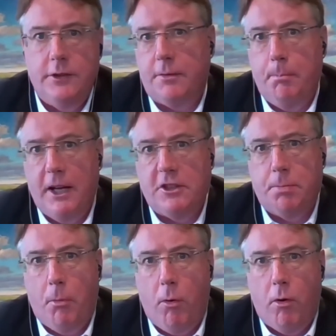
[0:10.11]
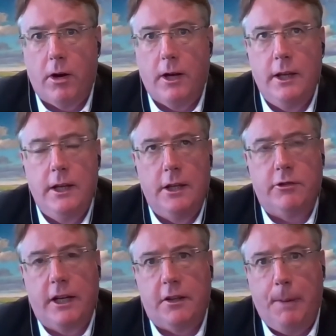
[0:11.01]
Just much more
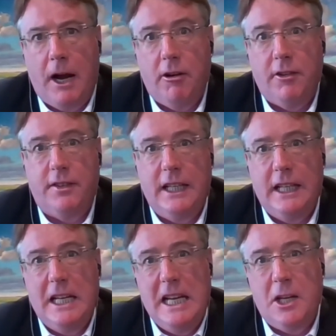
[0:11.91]
transparency